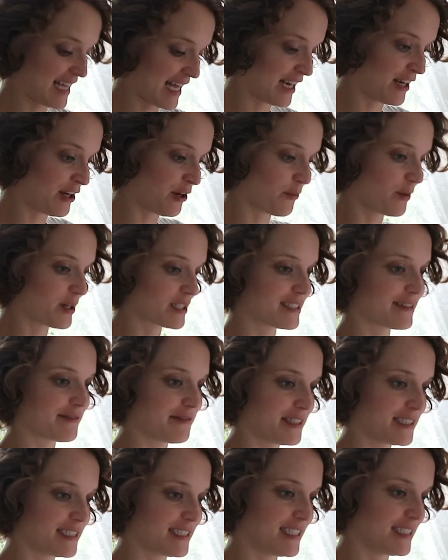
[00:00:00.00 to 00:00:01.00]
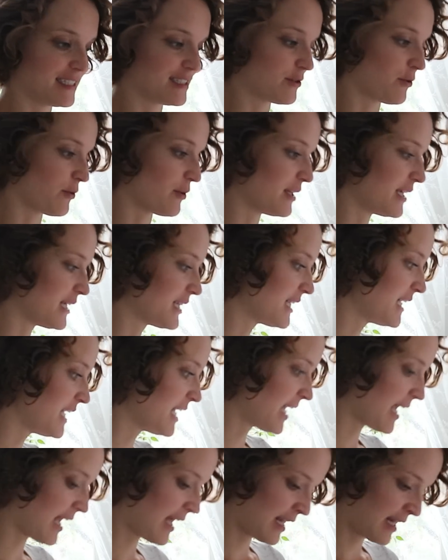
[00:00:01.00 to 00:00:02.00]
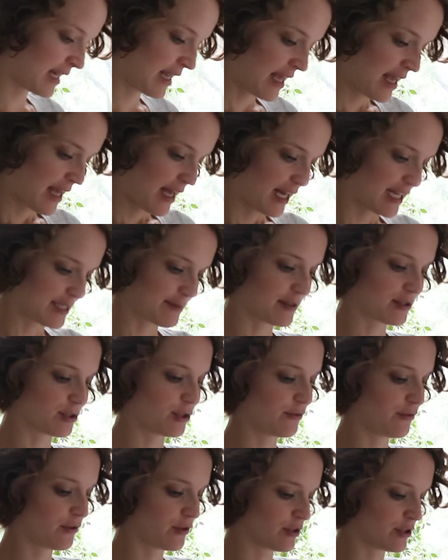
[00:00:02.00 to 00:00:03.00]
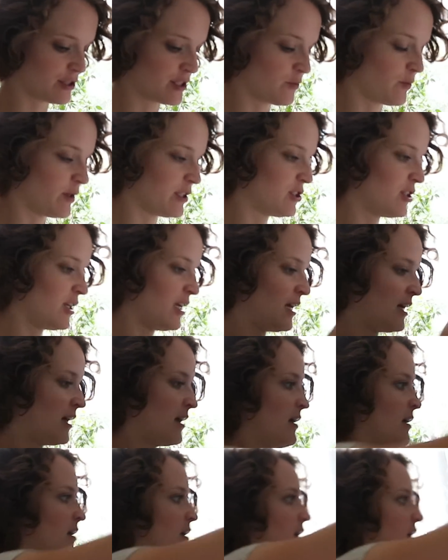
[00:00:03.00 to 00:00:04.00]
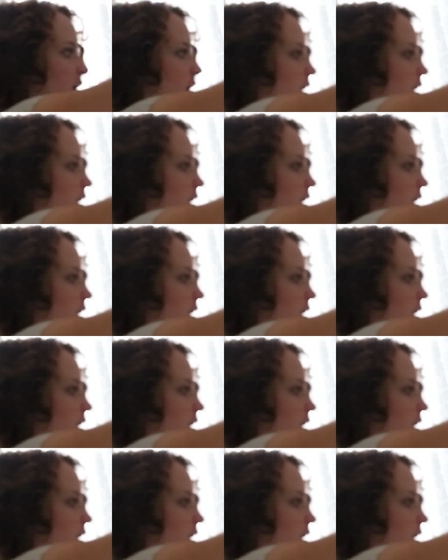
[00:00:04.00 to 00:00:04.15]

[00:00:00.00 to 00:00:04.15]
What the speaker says: then your work surface is totally clean again, especially if you're switching